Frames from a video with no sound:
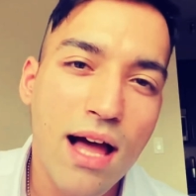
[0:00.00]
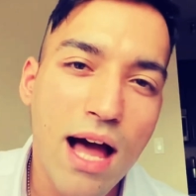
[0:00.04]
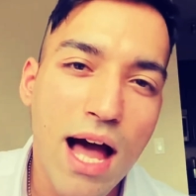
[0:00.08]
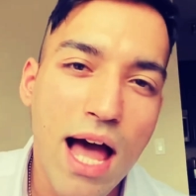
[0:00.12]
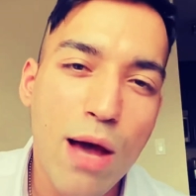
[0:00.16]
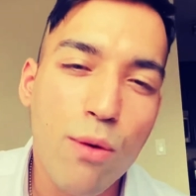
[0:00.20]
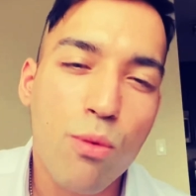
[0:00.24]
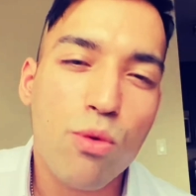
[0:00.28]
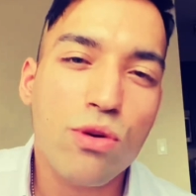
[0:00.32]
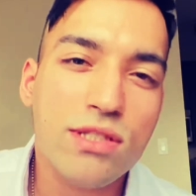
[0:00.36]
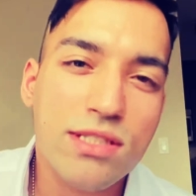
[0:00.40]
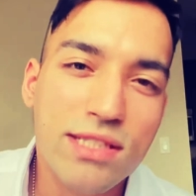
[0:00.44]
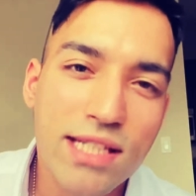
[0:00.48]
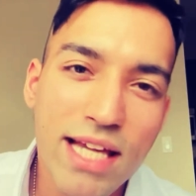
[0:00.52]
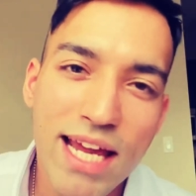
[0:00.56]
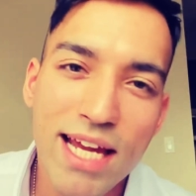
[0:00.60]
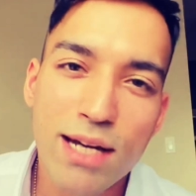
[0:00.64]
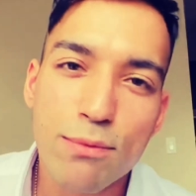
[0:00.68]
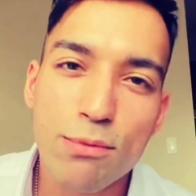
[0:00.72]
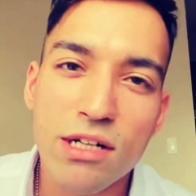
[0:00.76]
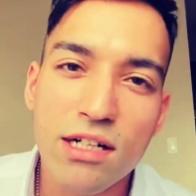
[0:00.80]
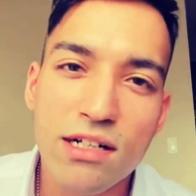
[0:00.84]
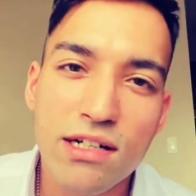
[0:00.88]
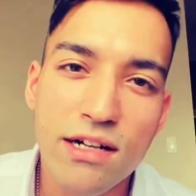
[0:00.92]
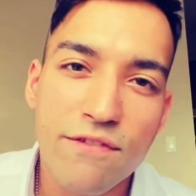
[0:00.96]
I won't say
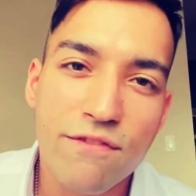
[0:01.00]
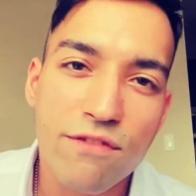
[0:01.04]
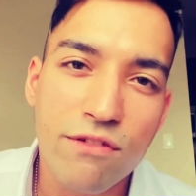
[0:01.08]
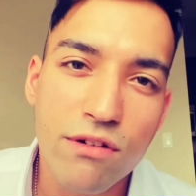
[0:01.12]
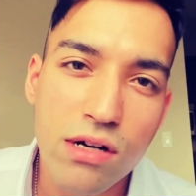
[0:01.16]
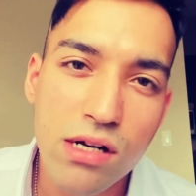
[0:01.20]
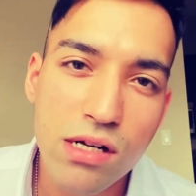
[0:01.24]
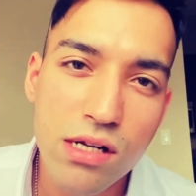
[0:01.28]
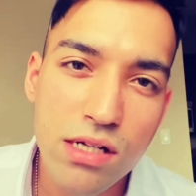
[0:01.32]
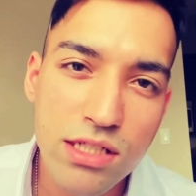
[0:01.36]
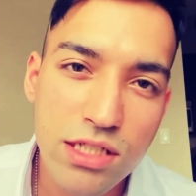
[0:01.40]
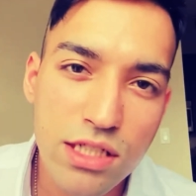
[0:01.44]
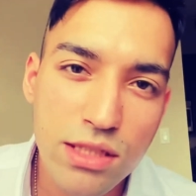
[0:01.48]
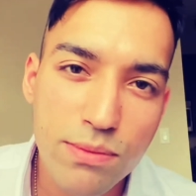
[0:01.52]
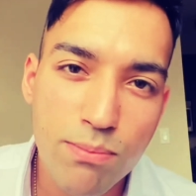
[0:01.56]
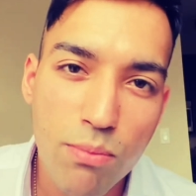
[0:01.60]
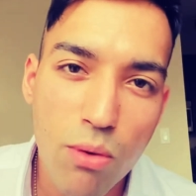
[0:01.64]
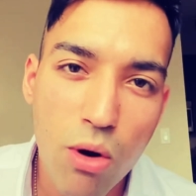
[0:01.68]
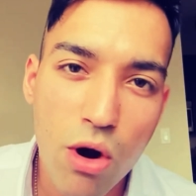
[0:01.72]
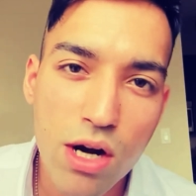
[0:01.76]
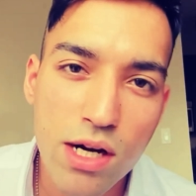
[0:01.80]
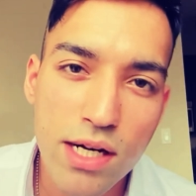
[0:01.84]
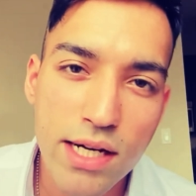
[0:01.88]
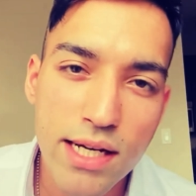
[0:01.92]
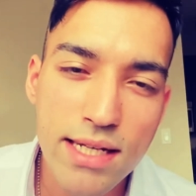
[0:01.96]
it will reverse
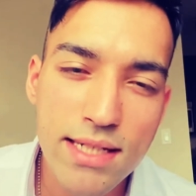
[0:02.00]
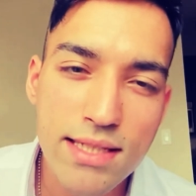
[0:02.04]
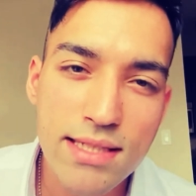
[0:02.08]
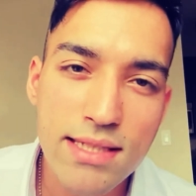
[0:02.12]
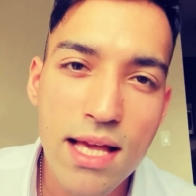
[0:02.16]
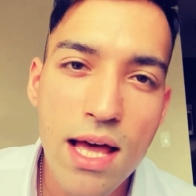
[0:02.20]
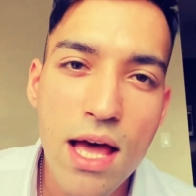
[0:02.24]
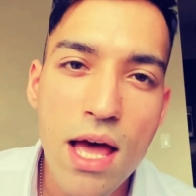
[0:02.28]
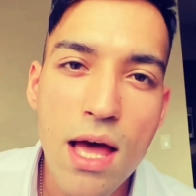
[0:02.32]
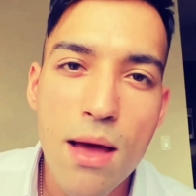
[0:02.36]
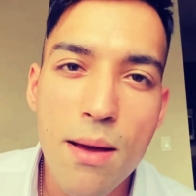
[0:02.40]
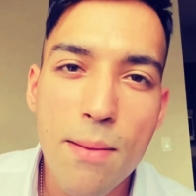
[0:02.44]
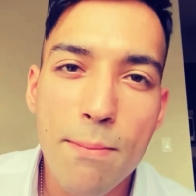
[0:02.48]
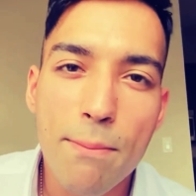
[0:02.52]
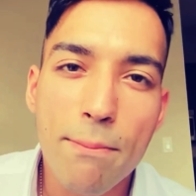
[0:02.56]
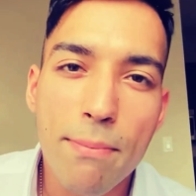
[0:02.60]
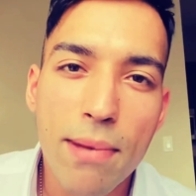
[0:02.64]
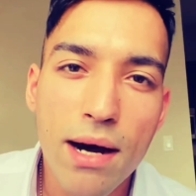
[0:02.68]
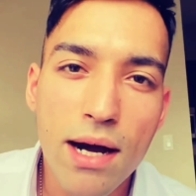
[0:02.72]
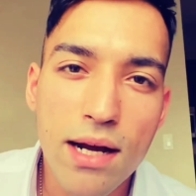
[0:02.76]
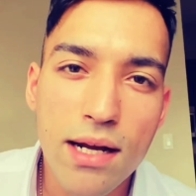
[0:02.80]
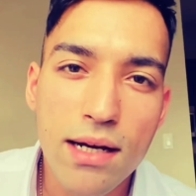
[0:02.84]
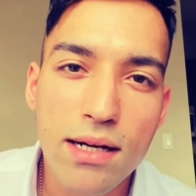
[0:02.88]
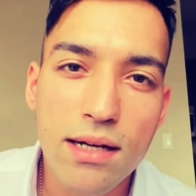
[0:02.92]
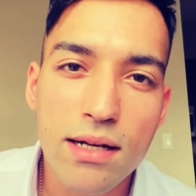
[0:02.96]
baldness,
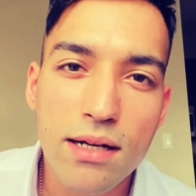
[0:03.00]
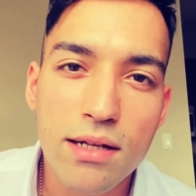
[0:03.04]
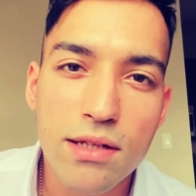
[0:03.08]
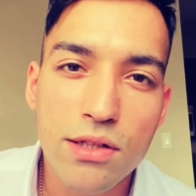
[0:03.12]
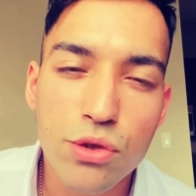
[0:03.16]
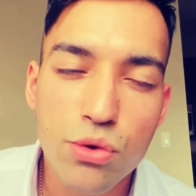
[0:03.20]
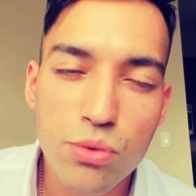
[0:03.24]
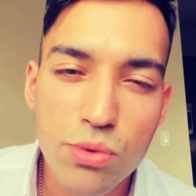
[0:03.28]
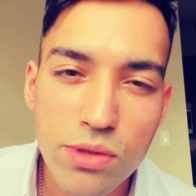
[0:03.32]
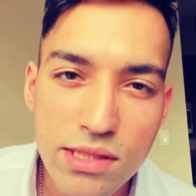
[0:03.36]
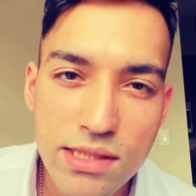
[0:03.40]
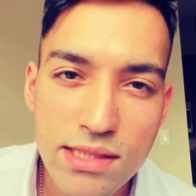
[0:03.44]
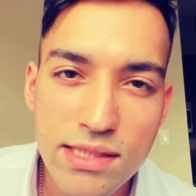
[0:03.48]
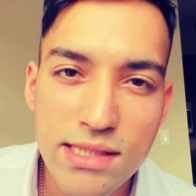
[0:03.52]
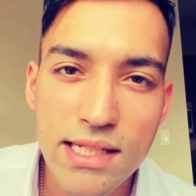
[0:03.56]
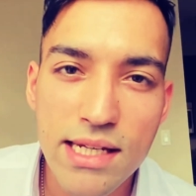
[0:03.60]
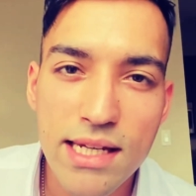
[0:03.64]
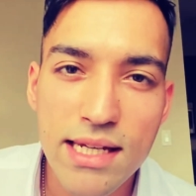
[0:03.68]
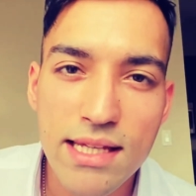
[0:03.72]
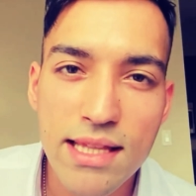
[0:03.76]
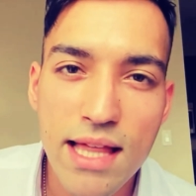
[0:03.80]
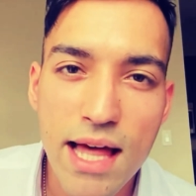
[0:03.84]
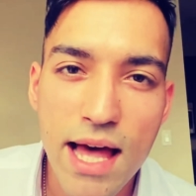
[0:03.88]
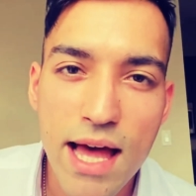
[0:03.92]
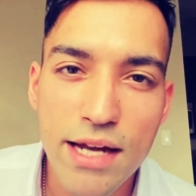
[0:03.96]
but you will
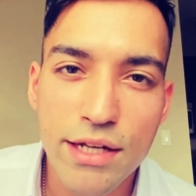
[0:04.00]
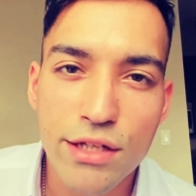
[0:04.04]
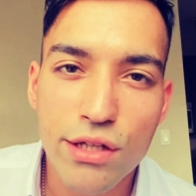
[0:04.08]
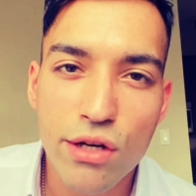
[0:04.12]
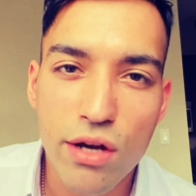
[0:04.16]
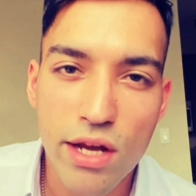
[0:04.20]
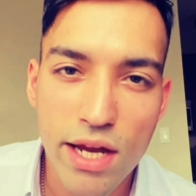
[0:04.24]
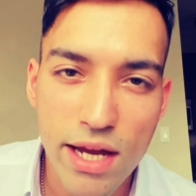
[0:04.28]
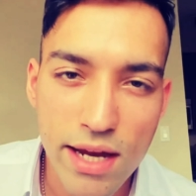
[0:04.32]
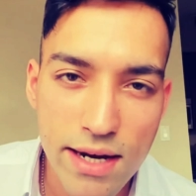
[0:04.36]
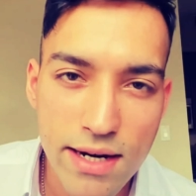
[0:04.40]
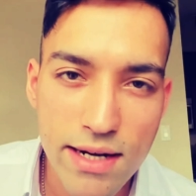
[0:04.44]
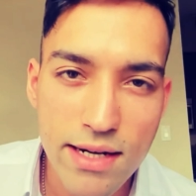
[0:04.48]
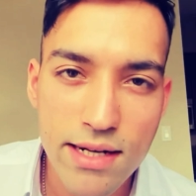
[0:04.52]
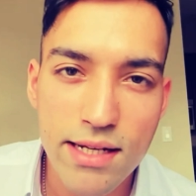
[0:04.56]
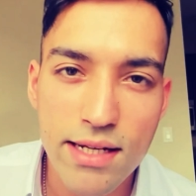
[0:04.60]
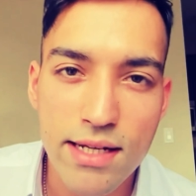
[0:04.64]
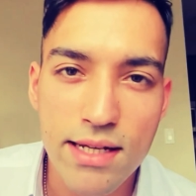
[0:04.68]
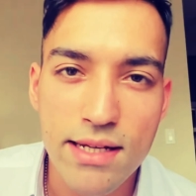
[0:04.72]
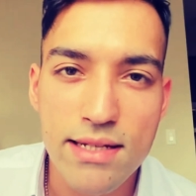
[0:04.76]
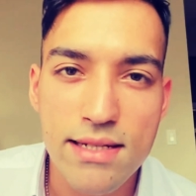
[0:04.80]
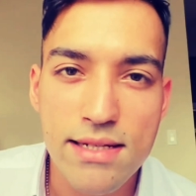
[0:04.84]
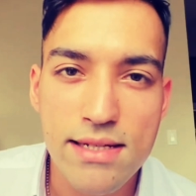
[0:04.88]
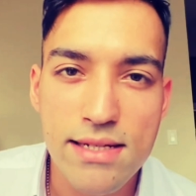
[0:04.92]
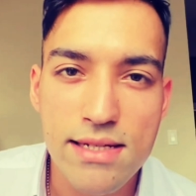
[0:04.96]
see that your hair
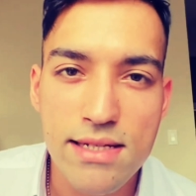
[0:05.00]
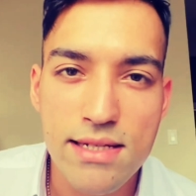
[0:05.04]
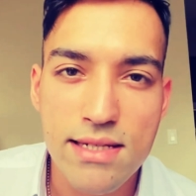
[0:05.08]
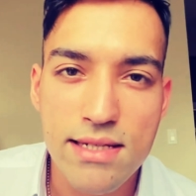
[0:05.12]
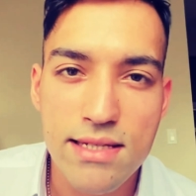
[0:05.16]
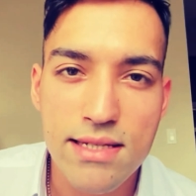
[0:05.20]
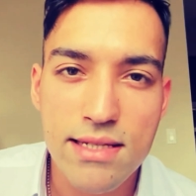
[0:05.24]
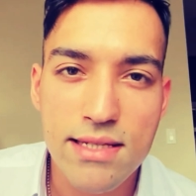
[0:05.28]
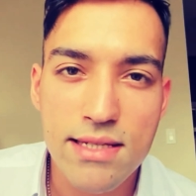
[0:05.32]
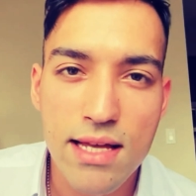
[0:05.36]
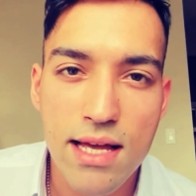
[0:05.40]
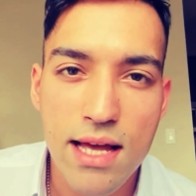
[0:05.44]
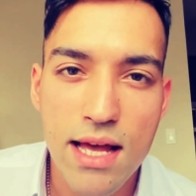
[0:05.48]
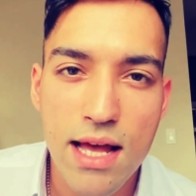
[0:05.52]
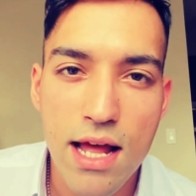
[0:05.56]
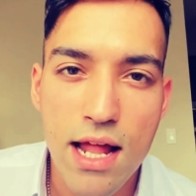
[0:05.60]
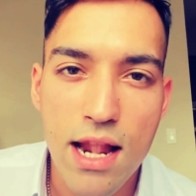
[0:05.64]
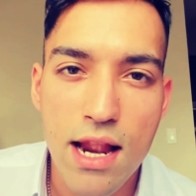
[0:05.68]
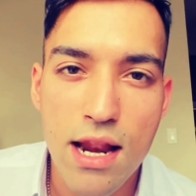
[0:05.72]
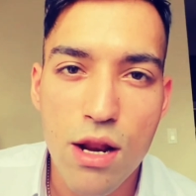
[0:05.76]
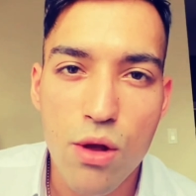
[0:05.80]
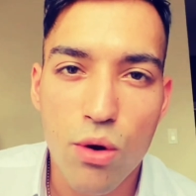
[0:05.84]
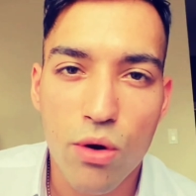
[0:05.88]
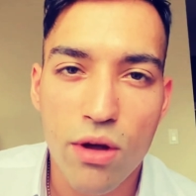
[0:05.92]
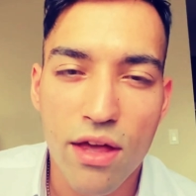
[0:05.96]
is
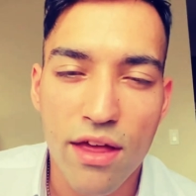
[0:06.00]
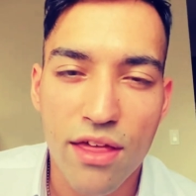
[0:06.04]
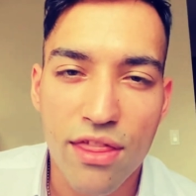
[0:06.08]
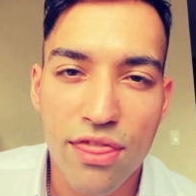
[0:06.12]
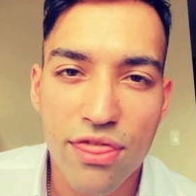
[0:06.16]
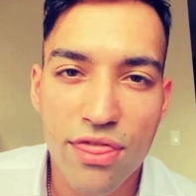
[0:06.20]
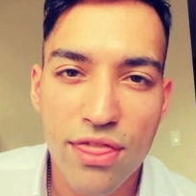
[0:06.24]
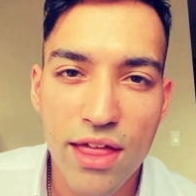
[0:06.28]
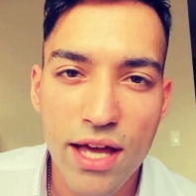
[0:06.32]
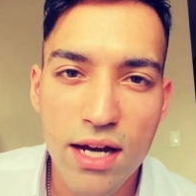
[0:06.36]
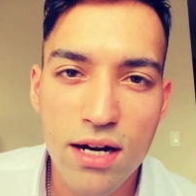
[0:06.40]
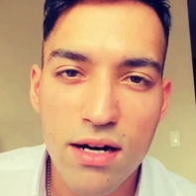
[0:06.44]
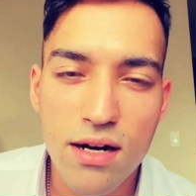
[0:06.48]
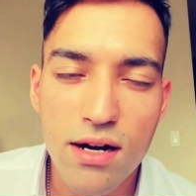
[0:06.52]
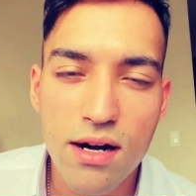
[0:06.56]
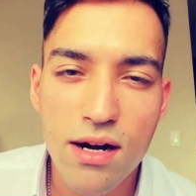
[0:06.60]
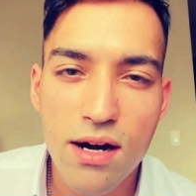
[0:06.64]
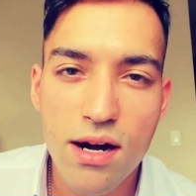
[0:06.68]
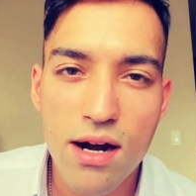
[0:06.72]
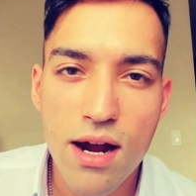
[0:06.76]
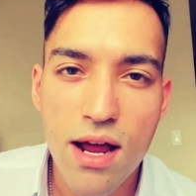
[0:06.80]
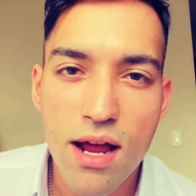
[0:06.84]
looking thicker